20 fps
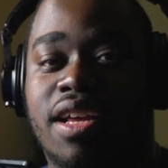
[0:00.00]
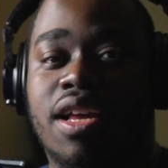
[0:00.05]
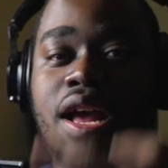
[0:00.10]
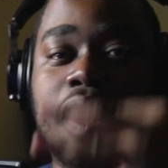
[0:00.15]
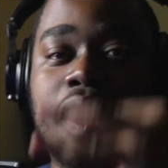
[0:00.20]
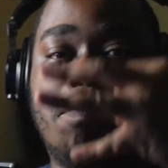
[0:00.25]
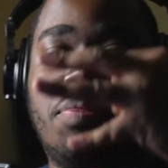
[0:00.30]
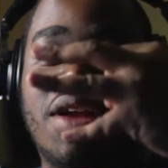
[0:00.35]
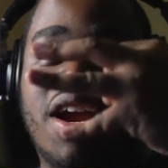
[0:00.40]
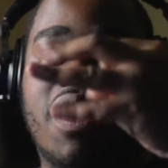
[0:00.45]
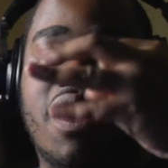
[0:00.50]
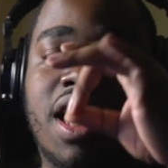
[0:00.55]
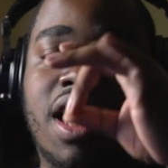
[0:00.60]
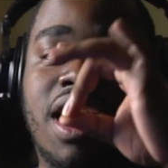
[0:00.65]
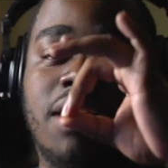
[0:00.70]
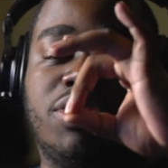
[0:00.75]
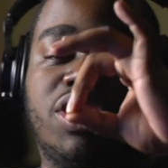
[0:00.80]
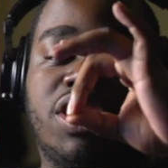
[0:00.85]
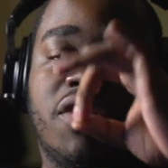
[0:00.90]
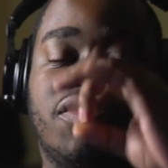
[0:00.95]
Paradigm
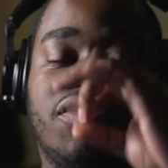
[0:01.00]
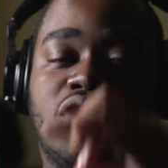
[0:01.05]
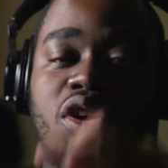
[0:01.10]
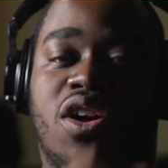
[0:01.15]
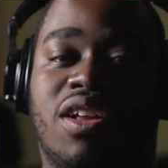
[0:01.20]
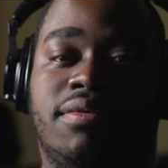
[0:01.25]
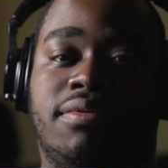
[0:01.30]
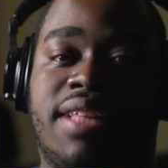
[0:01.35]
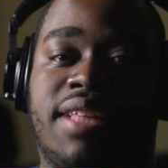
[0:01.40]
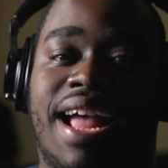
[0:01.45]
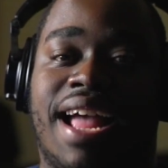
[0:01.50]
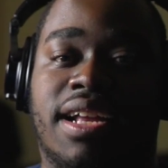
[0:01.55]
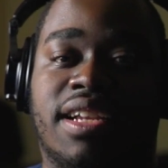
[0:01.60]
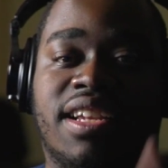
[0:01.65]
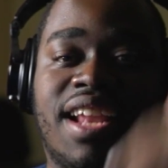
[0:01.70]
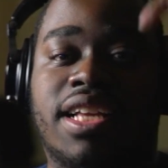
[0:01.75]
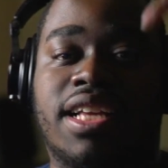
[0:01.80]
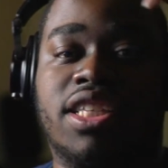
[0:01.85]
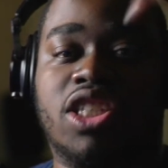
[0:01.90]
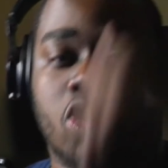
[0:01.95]
shift on deck.
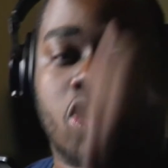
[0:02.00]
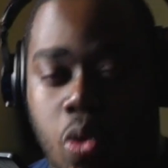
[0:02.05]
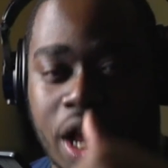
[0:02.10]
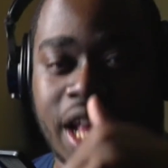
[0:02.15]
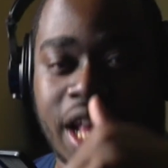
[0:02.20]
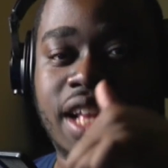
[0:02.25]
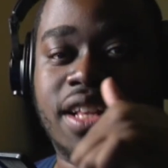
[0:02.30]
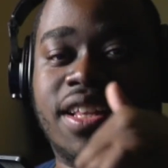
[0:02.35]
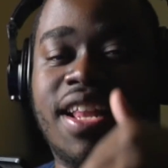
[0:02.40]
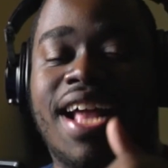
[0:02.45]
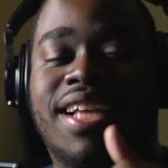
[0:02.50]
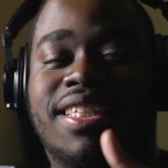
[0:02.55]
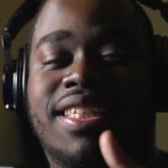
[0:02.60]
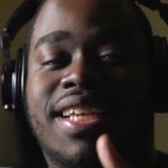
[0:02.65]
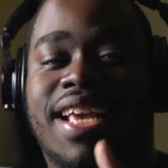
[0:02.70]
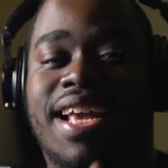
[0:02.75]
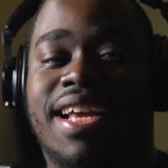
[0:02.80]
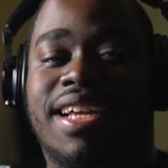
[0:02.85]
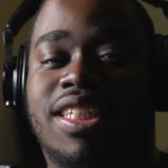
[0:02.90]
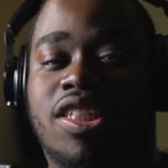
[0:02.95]
Next king
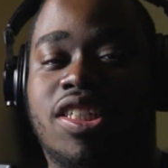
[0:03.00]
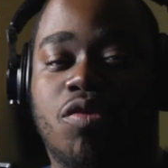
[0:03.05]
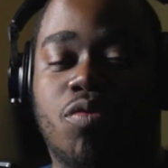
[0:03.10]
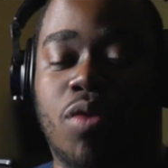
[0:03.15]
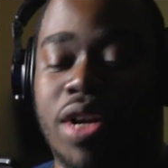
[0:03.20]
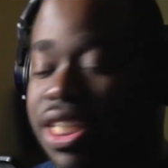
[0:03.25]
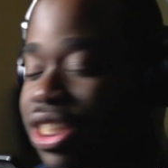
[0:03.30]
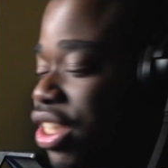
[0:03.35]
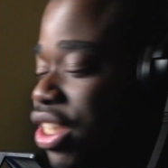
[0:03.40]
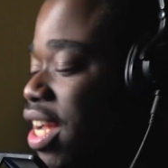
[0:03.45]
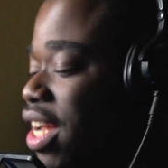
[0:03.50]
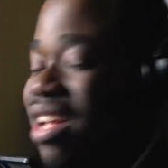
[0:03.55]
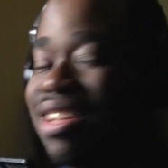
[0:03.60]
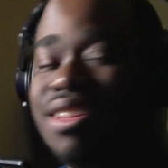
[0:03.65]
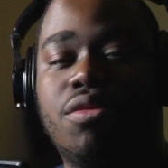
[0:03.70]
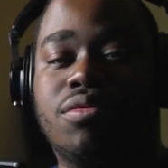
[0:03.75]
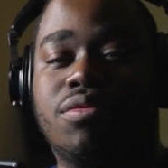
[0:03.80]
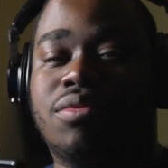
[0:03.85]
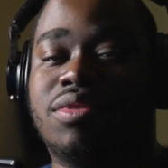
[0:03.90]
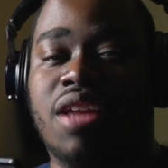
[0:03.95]
of Twitch.
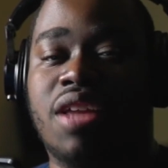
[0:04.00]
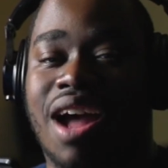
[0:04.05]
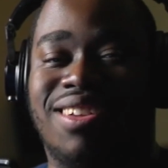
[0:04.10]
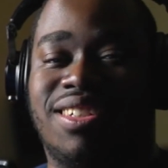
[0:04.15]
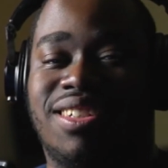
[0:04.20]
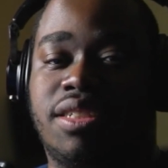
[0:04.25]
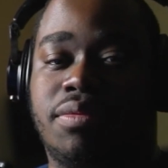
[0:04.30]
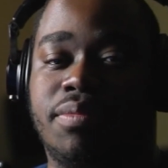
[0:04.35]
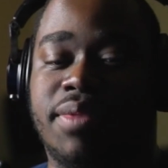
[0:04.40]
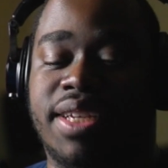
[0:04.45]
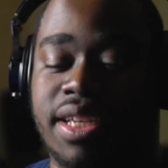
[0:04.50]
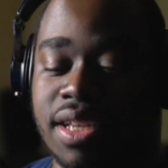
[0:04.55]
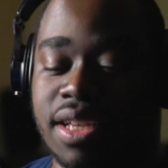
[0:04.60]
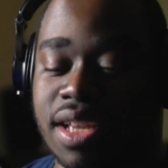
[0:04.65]
Don't touch me.